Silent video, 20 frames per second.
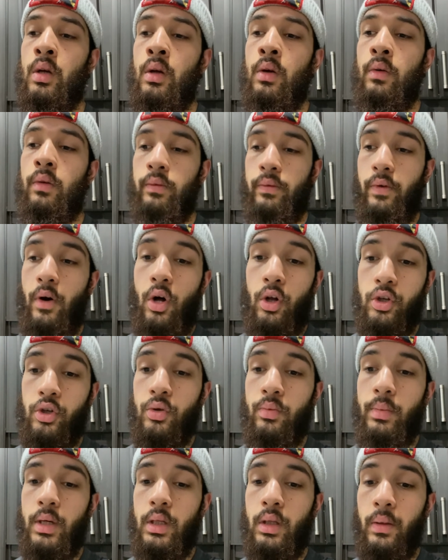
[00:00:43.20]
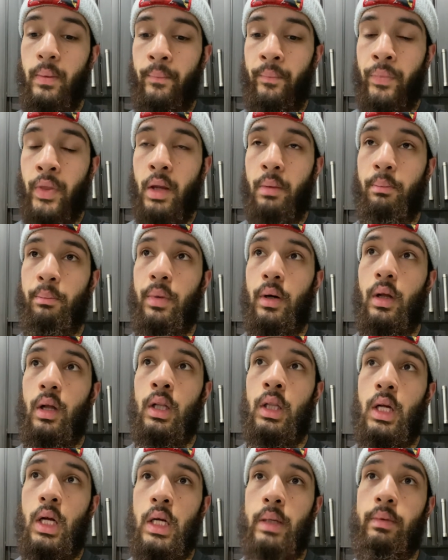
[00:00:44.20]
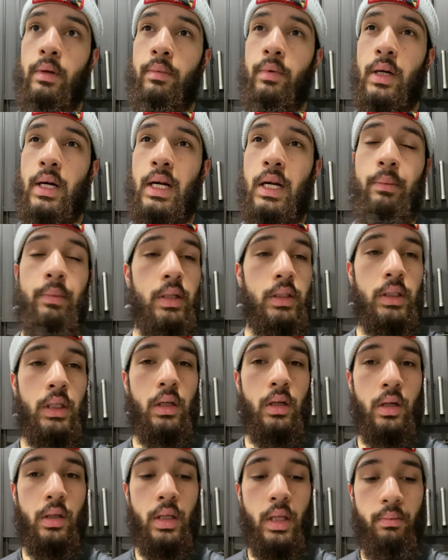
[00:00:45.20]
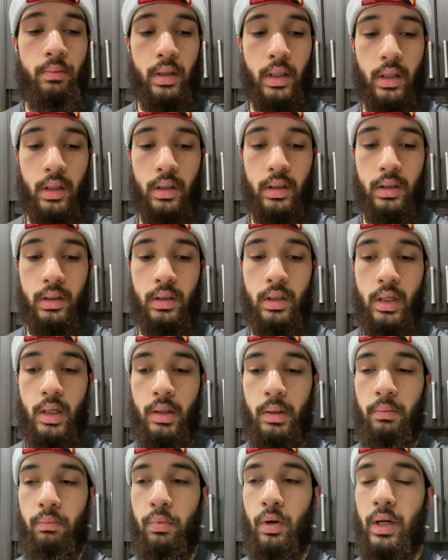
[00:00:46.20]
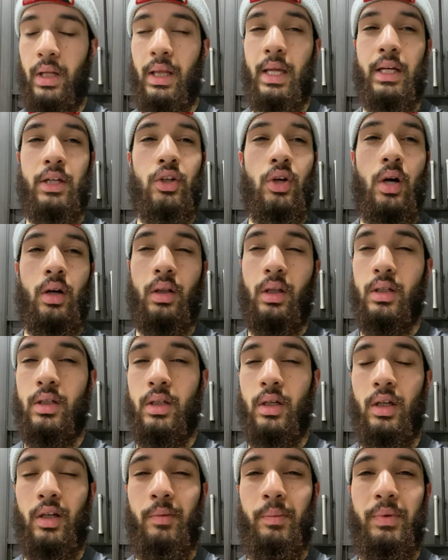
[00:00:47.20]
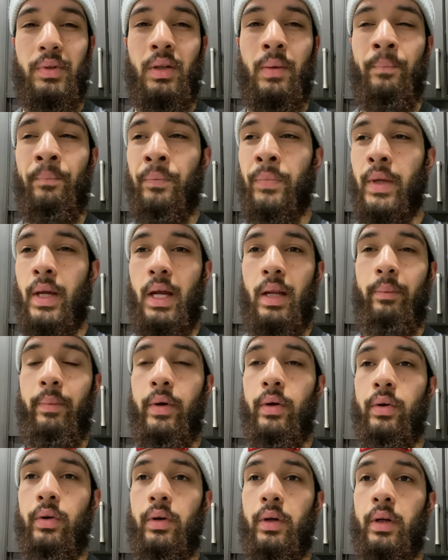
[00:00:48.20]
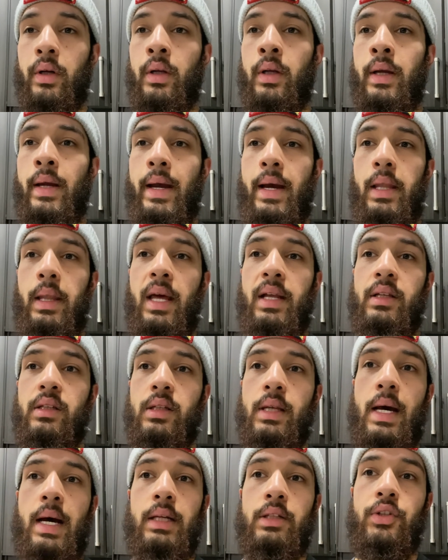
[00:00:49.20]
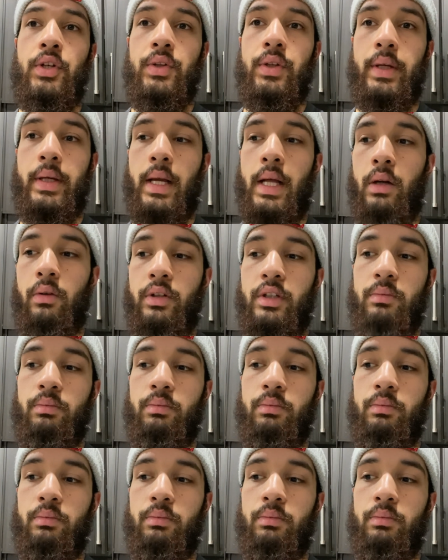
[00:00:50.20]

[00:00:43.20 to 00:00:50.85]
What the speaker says: volume in, but a lot of people kind of miss out on that because they put in like chocolate chips and milk, and that just adds on the calories.